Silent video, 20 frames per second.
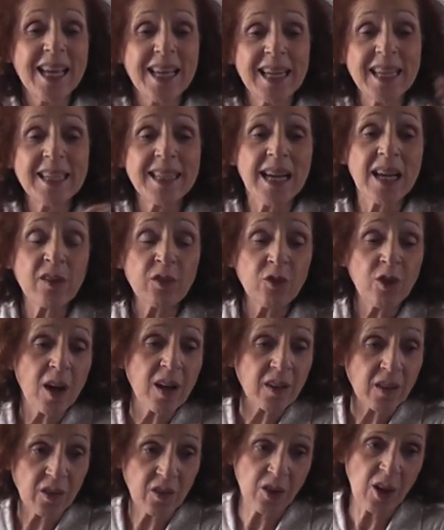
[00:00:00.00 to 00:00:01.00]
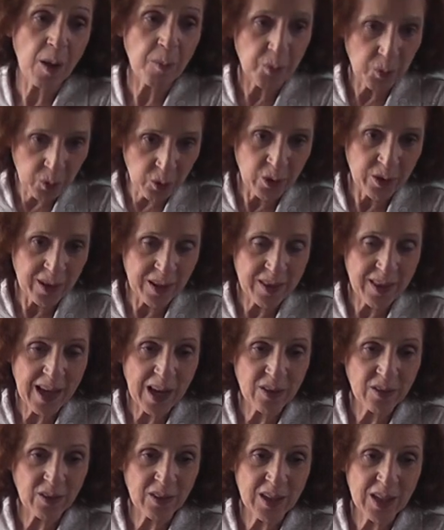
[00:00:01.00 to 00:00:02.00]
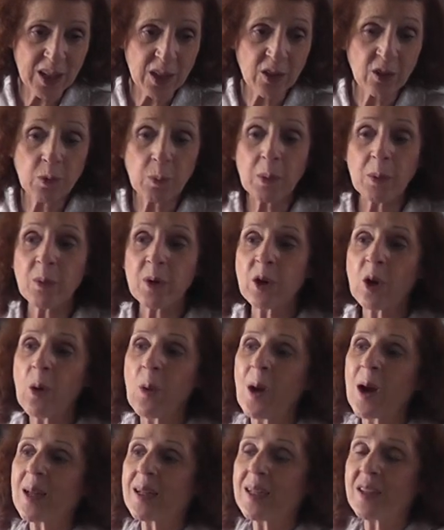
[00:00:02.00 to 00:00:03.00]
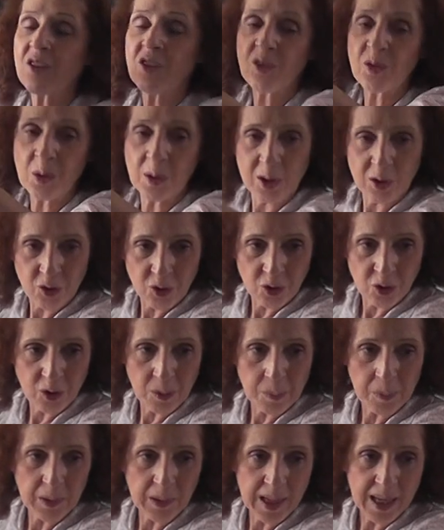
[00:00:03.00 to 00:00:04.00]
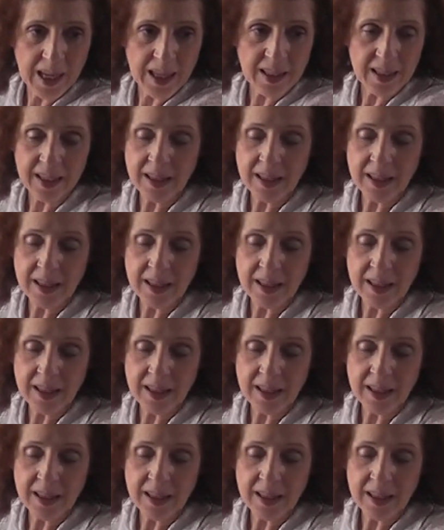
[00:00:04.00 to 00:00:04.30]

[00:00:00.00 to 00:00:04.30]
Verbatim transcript: He does not stop ruling a thousand years, but we go on into an eternal plan.